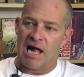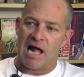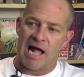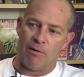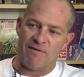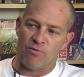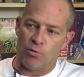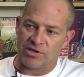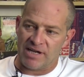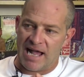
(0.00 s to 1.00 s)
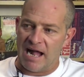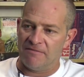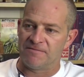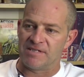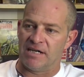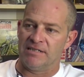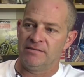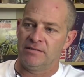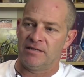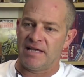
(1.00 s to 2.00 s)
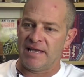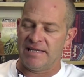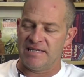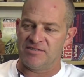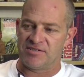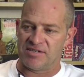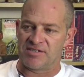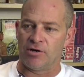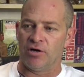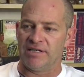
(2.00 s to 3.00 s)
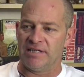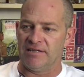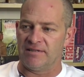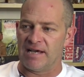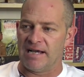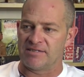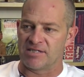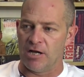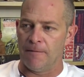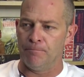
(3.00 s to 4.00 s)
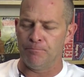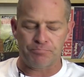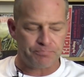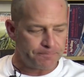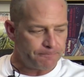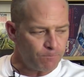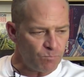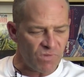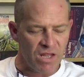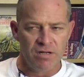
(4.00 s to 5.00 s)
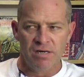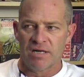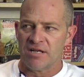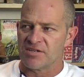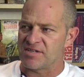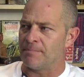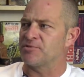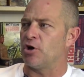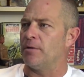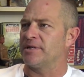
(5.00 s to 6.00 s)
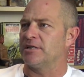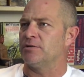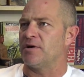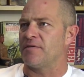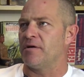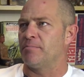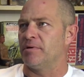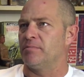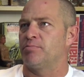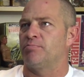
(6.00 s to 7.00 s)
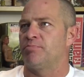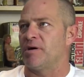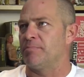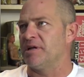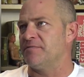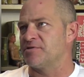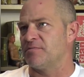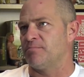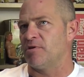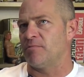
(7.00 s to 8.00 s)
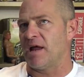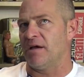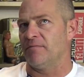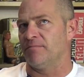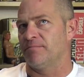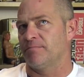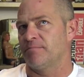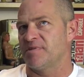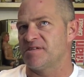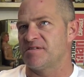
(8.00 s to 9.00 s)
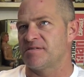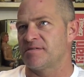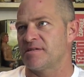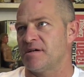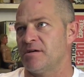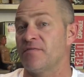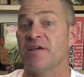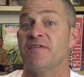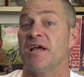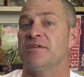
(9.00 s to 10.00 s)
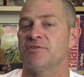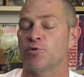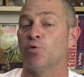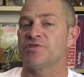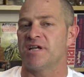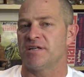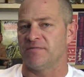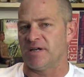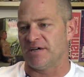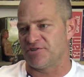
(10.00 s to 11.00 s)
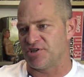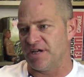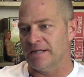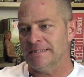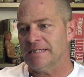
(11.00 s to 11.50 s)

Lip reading: However, what I have done is decided that some time ago, I believe it was around towards the end of last year,